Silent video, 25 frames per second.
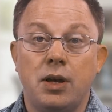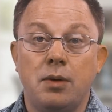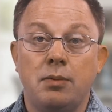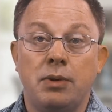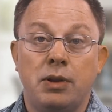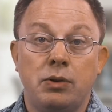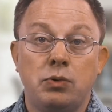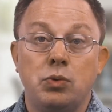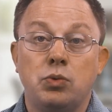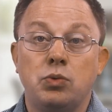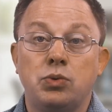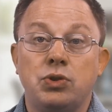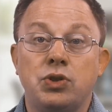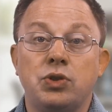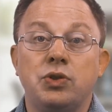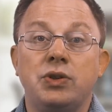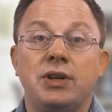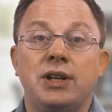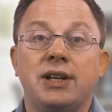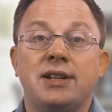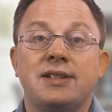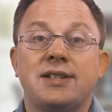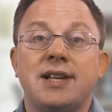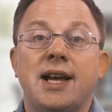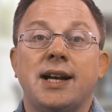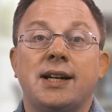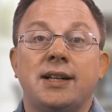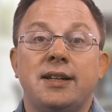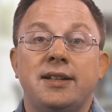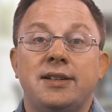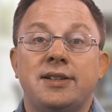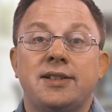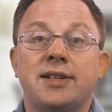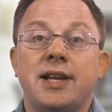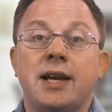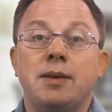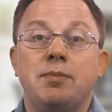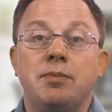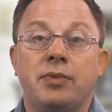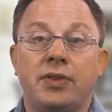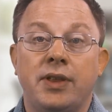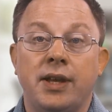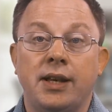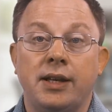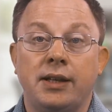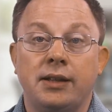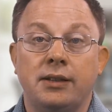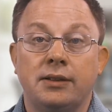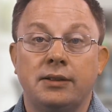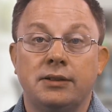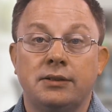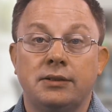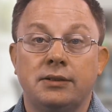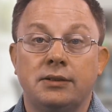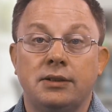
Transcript: They're all doing exactly the same thing.